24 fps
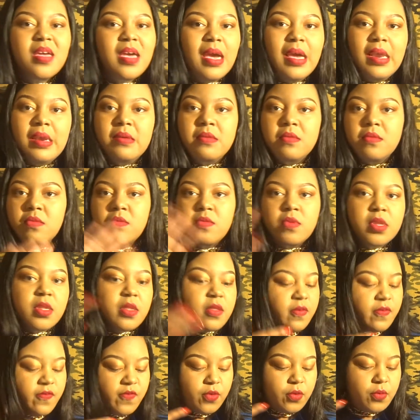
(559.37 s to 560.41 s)
I didn't
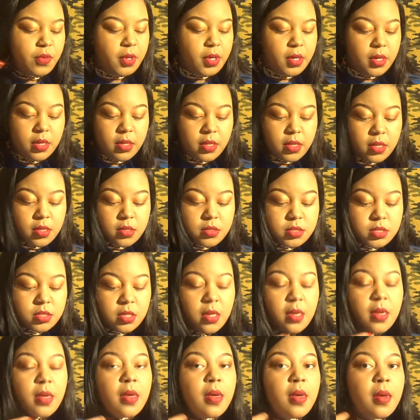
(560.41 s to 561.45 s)
really fool with any of those.
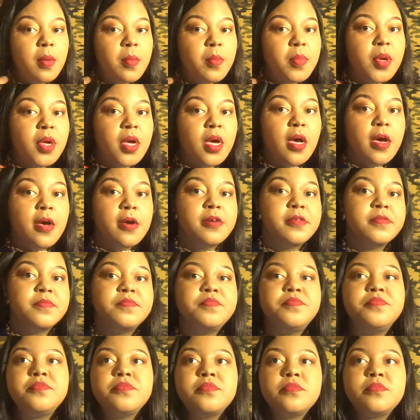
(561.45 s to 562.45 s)
But, um,